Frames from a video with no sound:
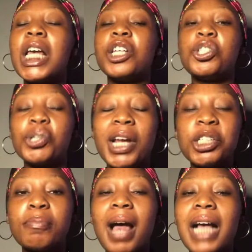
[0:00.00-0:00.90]

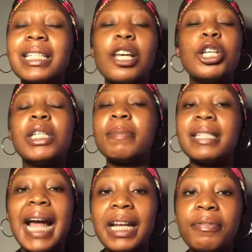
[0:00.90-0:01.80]
stretch marks, some
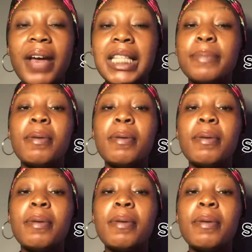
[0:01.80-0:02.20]
side effects,